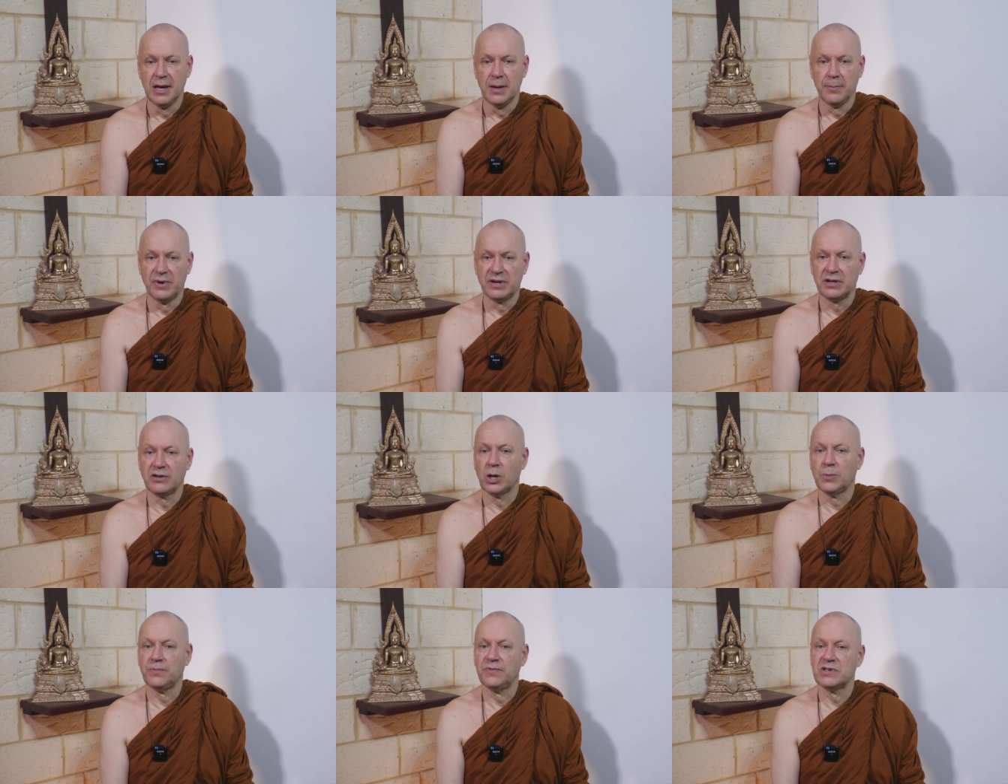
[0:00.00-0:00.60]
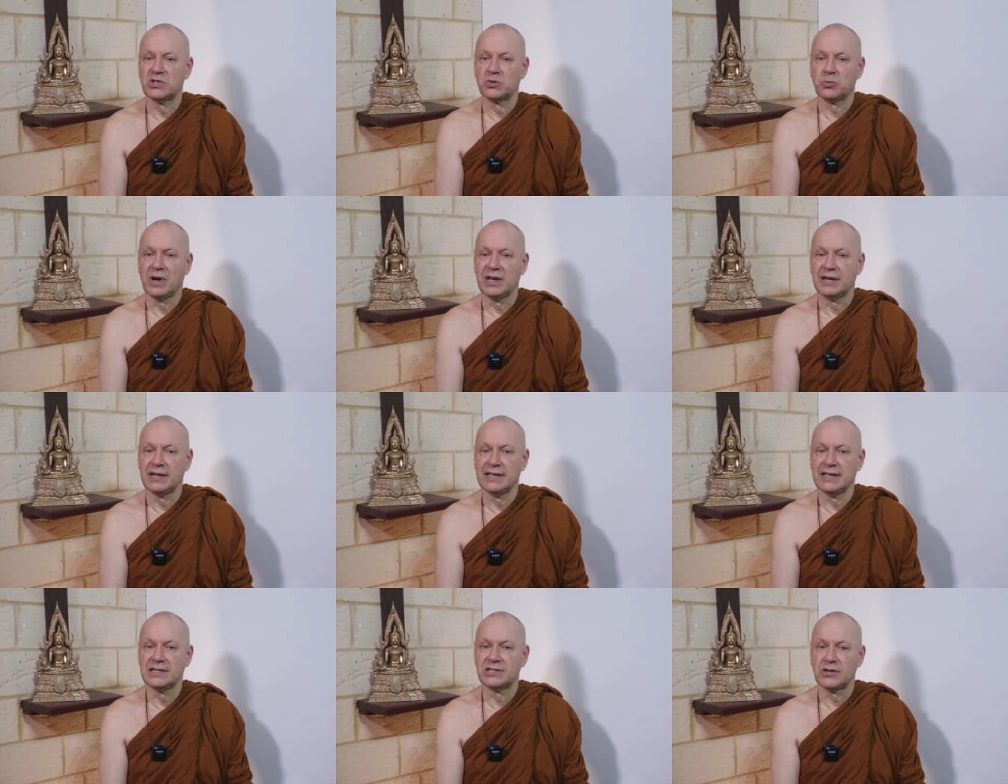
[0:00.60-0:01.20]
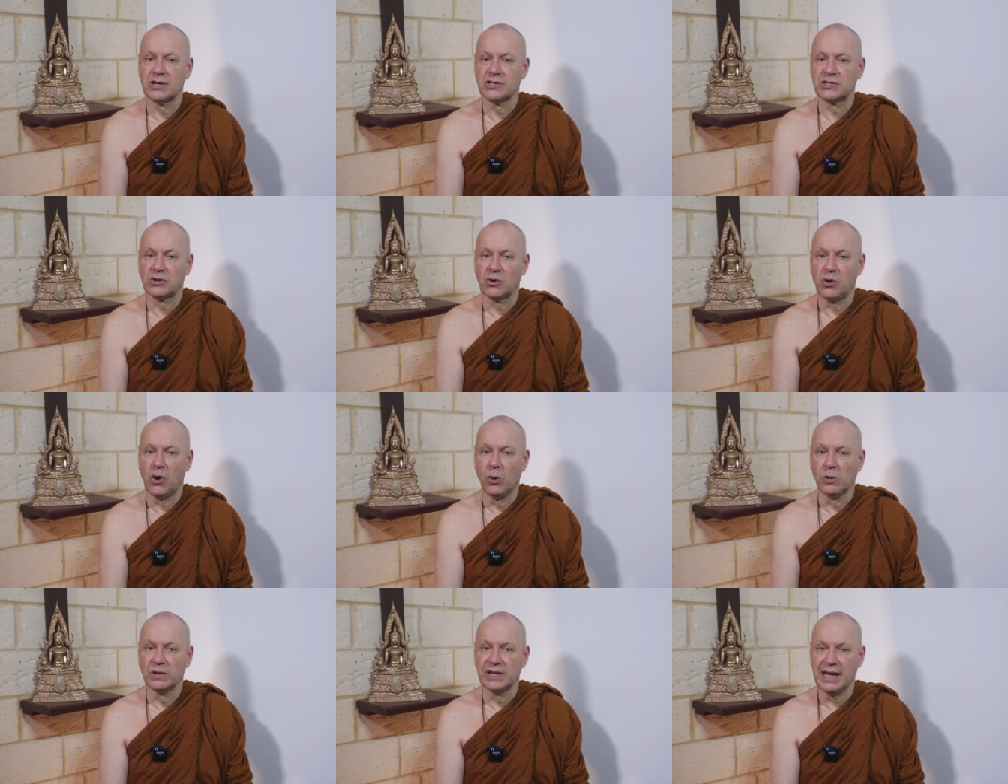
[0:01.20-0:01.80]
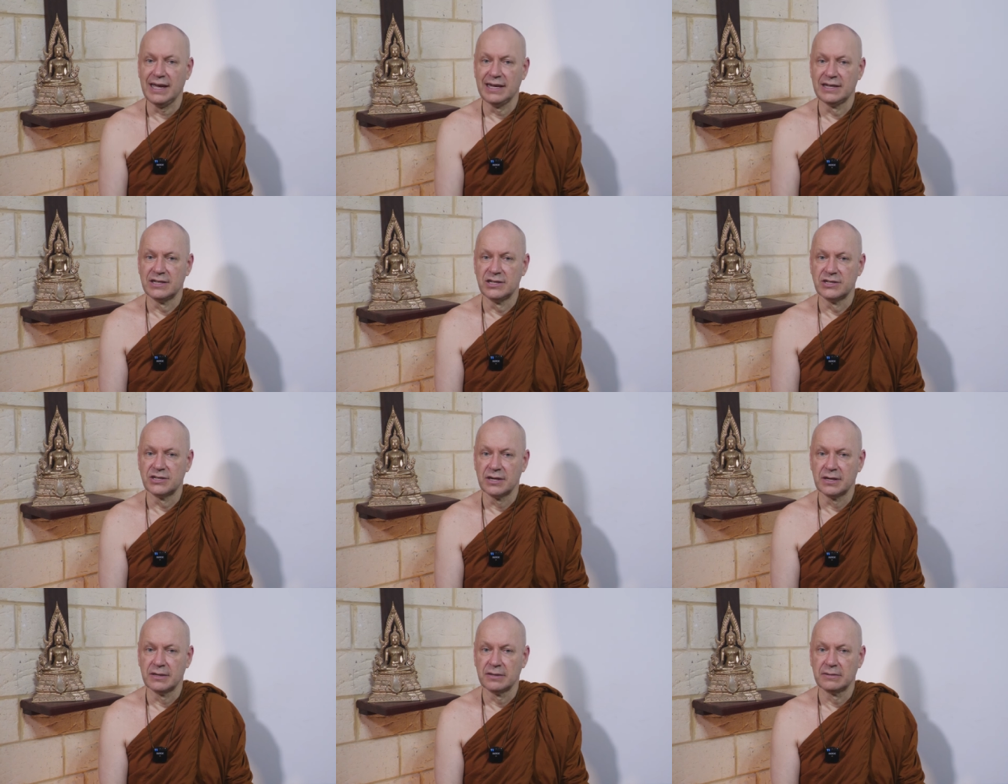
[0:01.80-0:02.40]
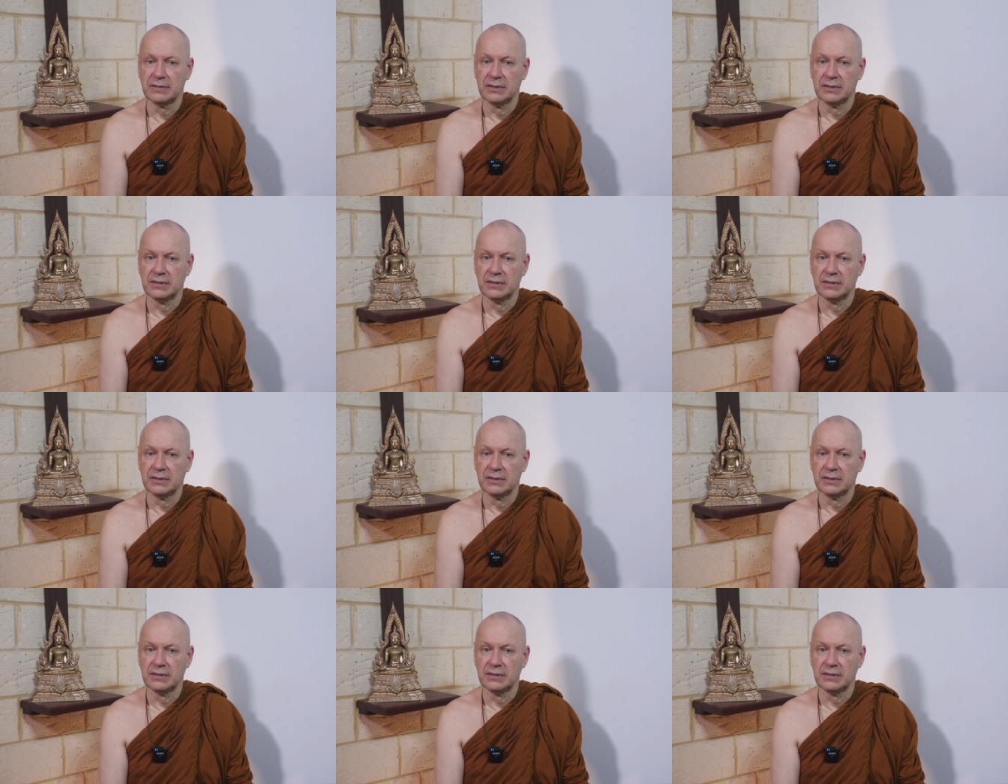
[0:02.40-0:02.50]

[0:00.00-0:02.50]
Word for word: but an obvious one is just old age. Uh,